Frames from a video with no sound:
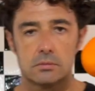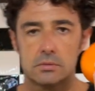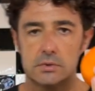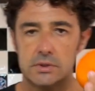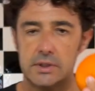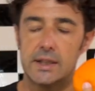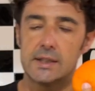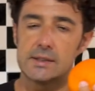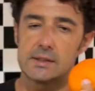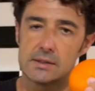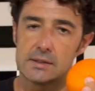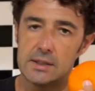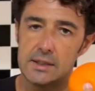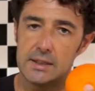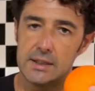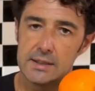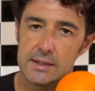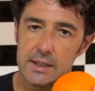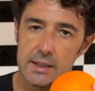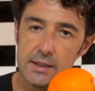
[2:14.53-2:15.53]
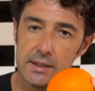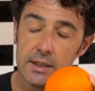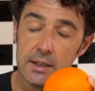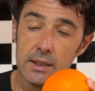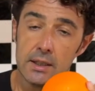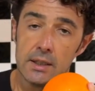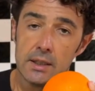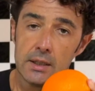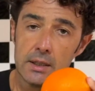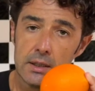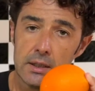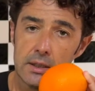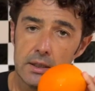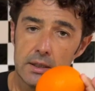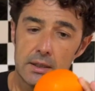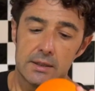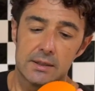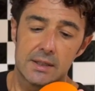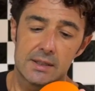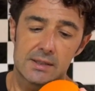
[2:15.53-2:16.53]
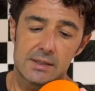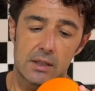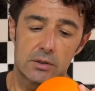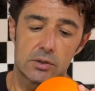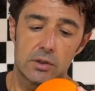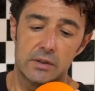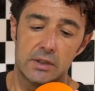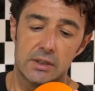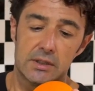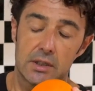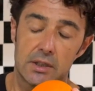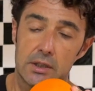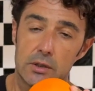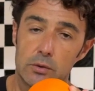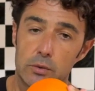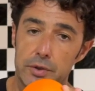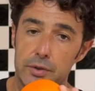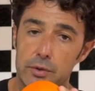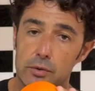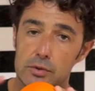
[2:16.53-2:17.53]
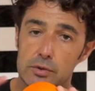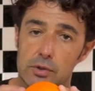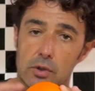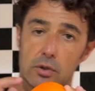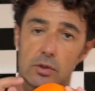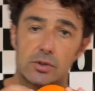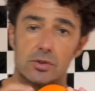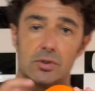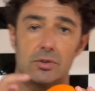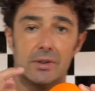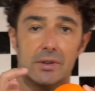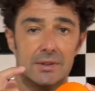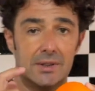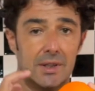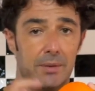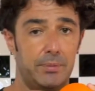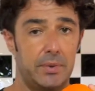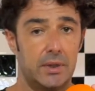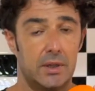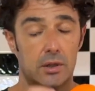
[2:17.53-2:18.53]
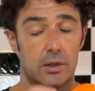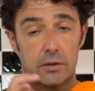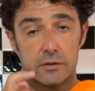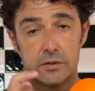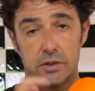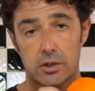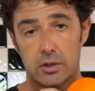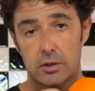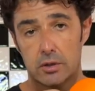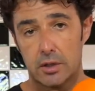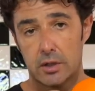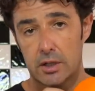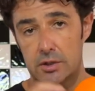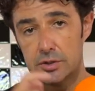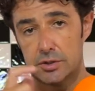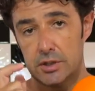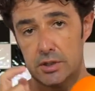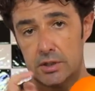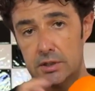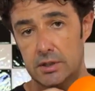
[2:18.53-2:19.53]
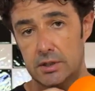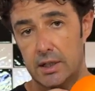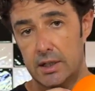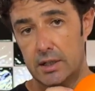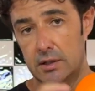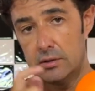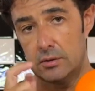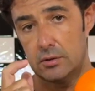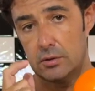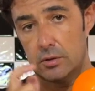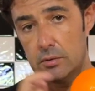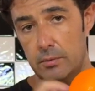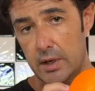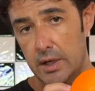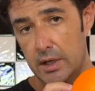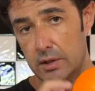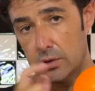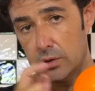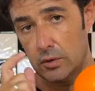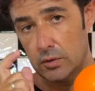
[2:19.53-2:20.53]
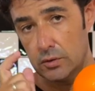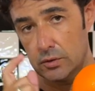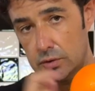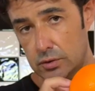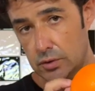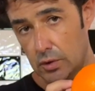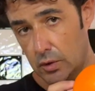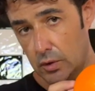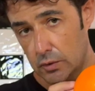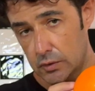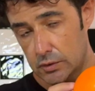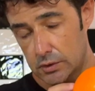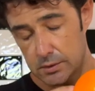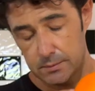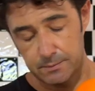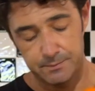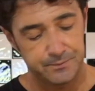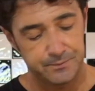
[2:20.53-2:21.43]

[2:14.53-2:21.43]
Yes, in Italy, in the south of Italy, we use also the peel of the orange in the tomato sauce.